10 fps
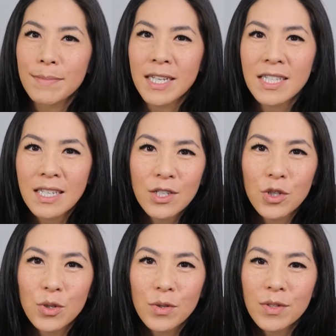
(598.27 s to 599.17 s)
my
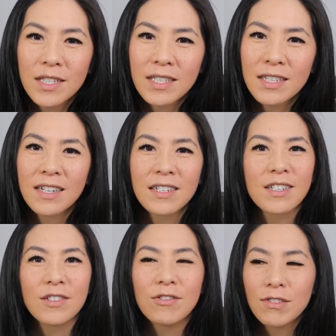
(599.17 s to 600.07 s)
6-year-old is not
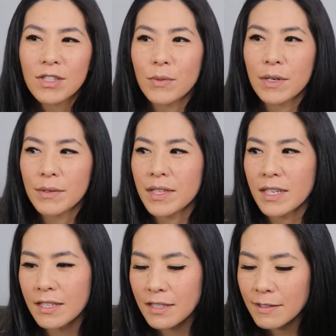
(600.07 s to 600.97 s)
going to do so well with
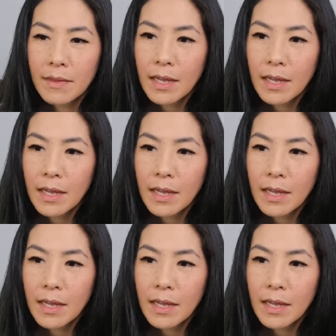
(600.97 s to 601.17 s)
this.